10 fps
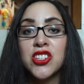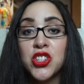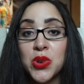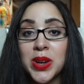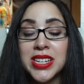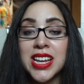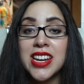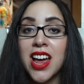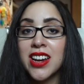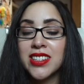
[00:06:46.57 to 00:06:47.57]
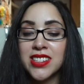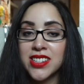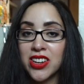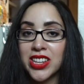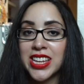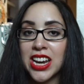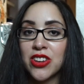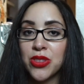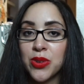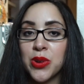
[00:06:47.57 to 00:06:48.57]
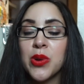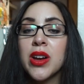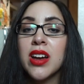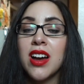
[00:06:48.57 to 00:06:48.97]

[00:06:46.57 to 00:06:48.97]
do it and not necessarily get through,